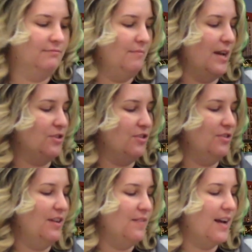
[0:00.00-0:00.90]
Make sure you
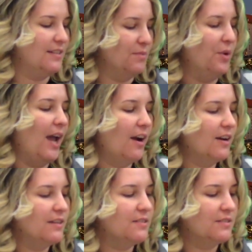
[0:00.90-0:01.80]
leave out some
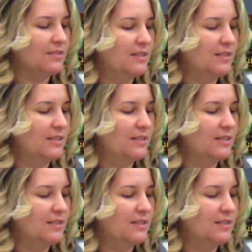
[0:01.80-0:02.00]
carrots,